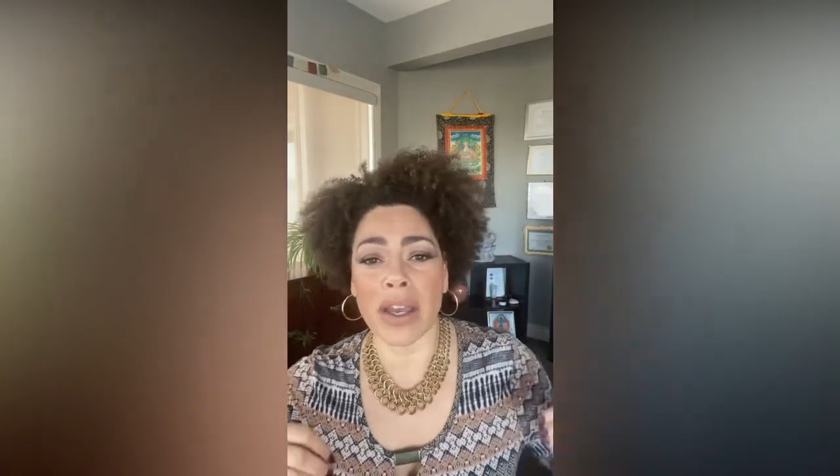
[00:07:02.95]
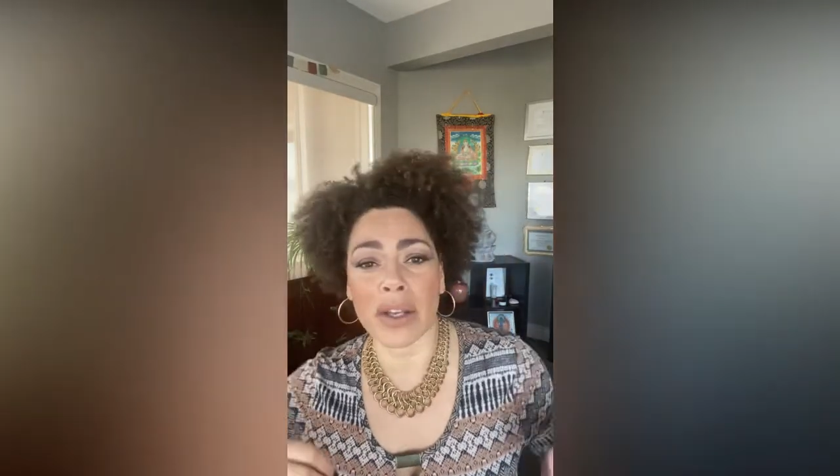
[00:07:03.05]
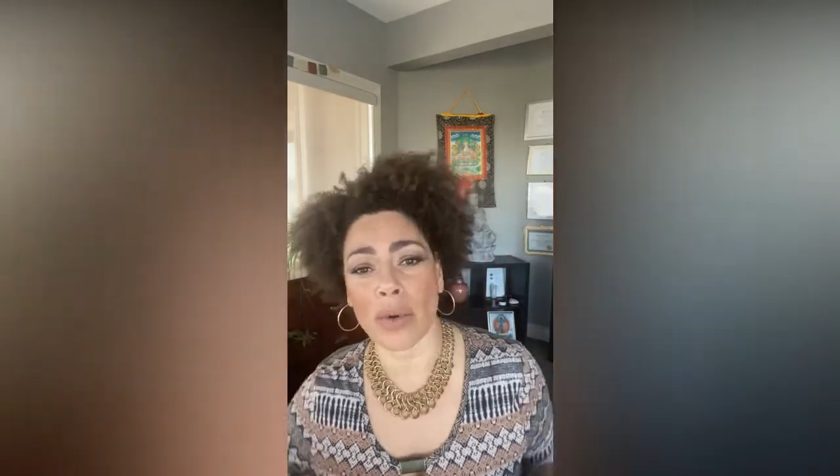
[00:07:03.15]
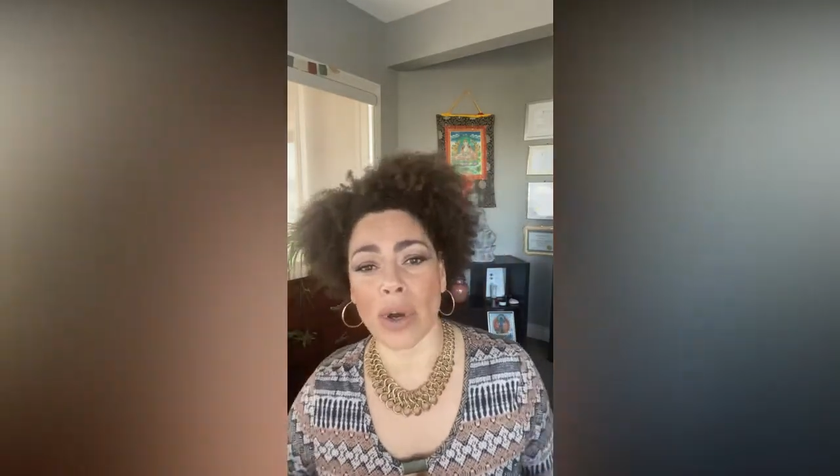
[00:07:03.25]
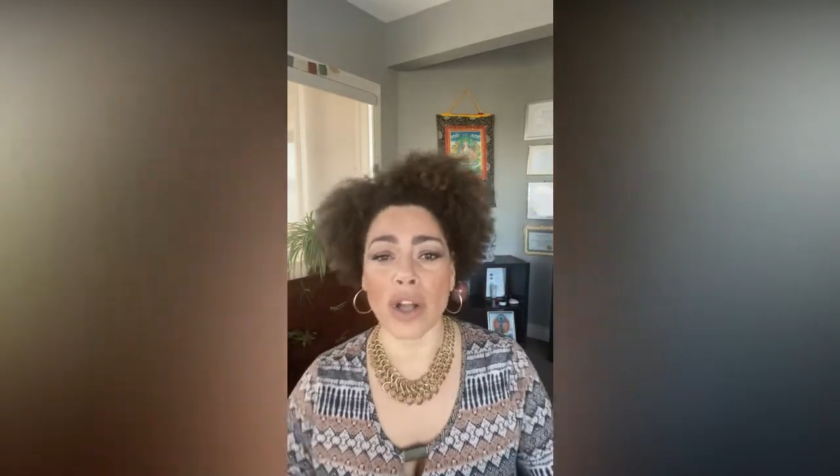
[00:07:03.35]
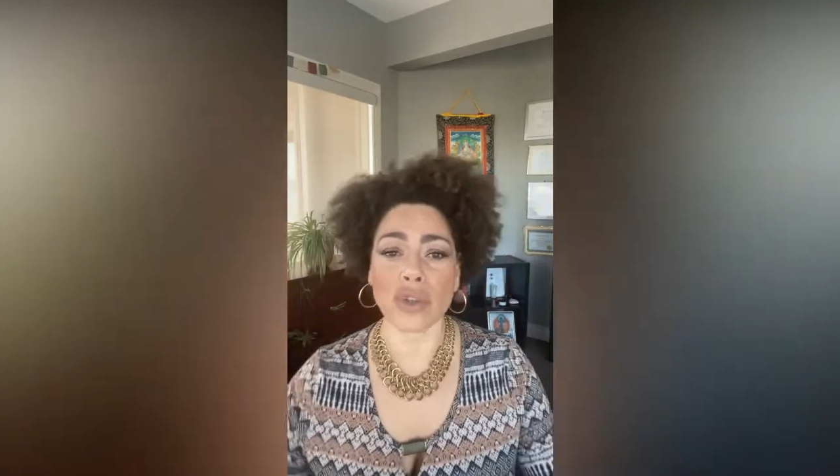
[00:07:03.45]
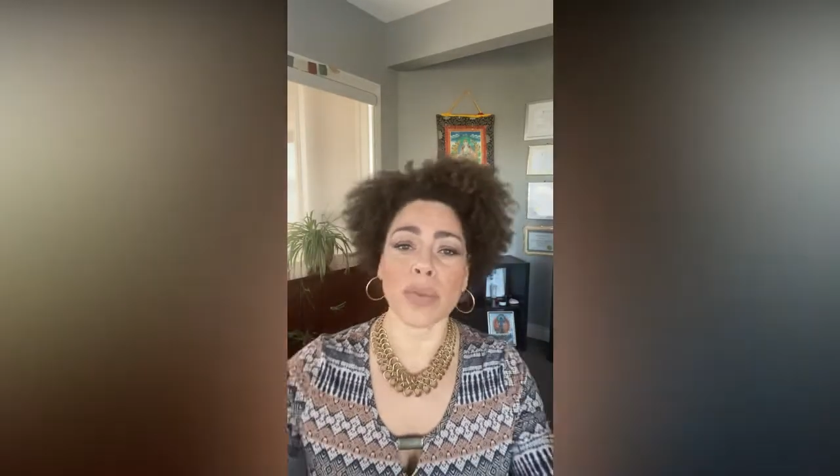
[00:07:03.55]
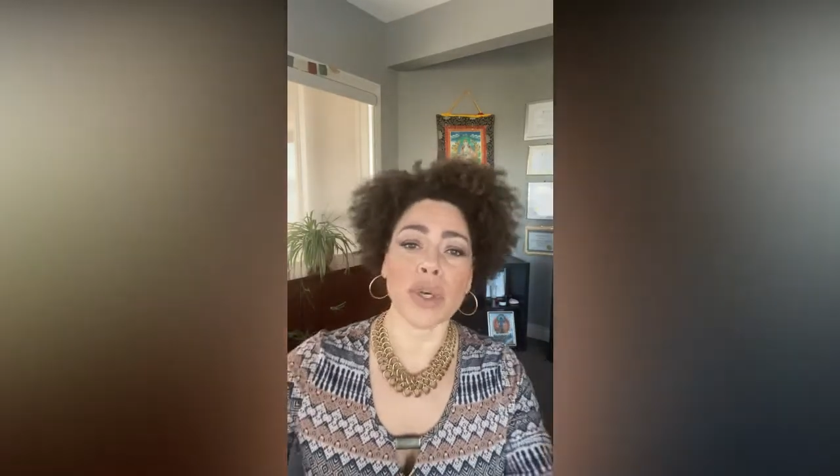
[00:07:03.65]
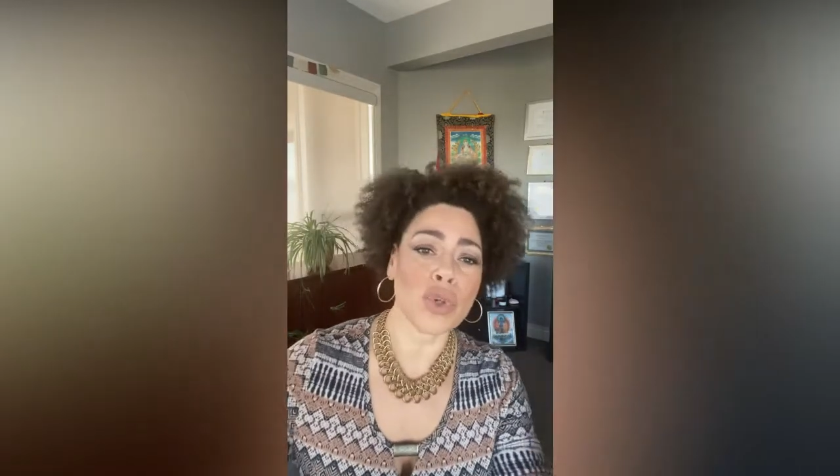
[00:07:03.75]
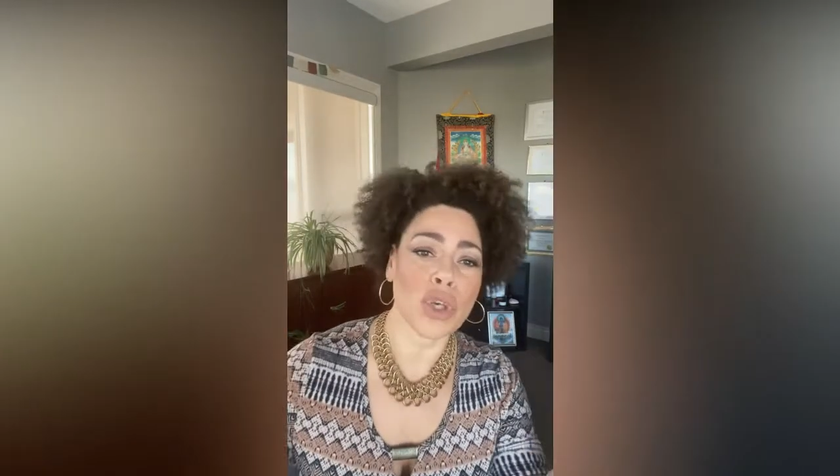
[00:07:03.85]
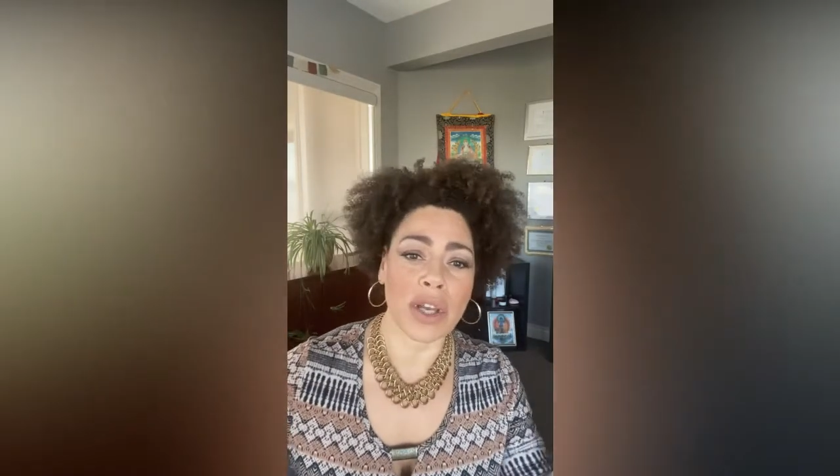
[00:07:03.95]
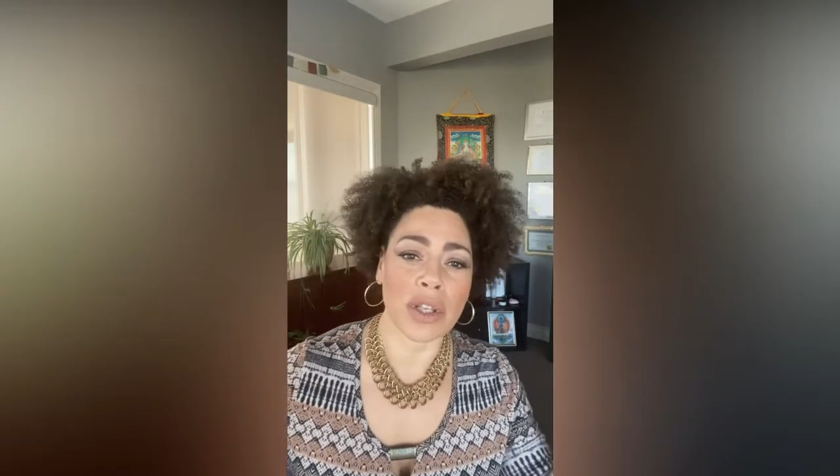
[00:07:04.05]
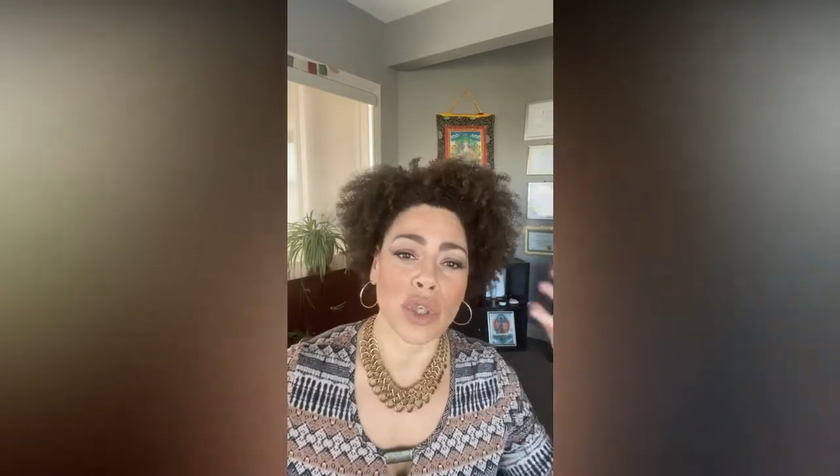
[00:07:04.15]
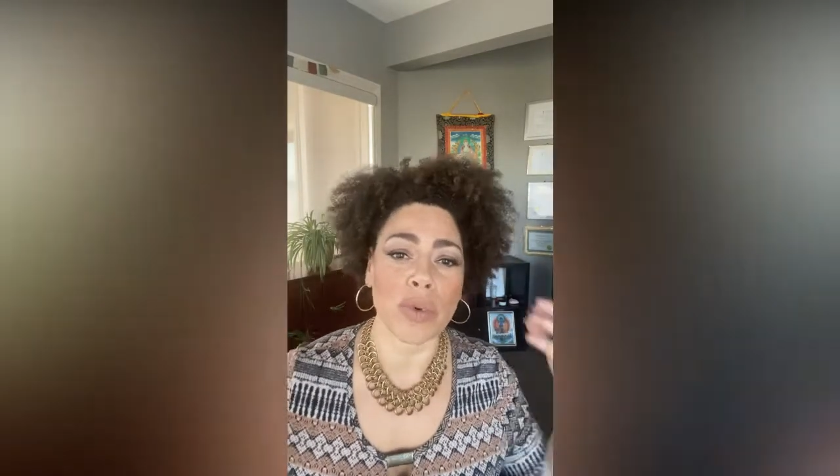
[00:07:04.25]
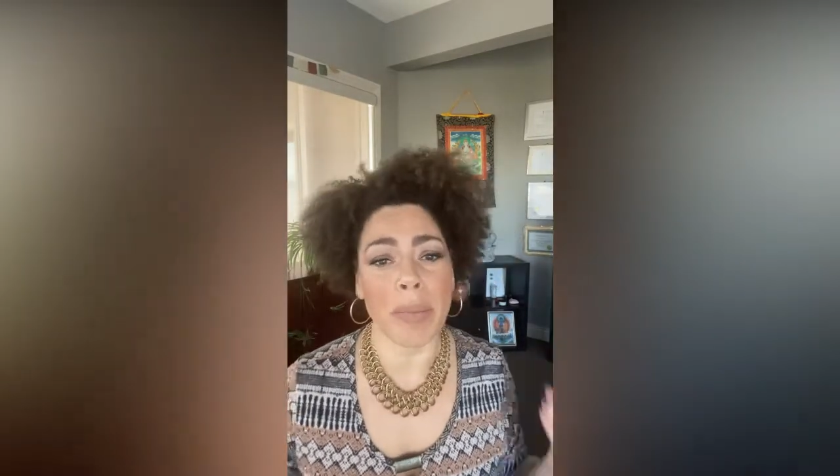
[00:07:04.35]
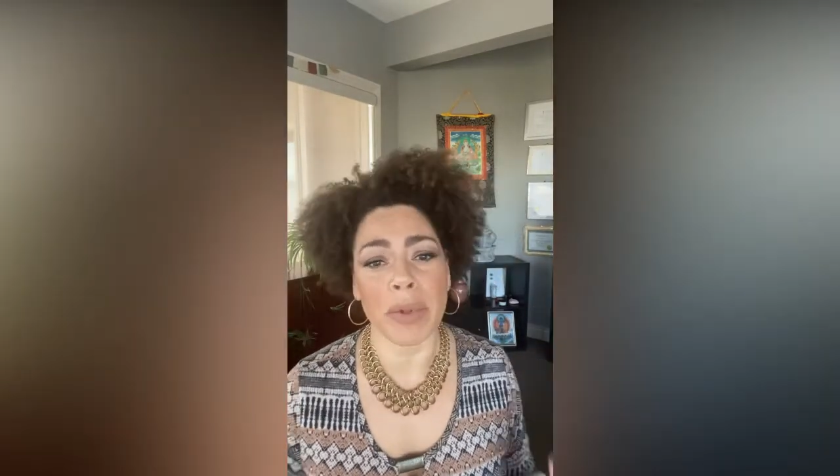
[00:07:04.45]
you know, contribution to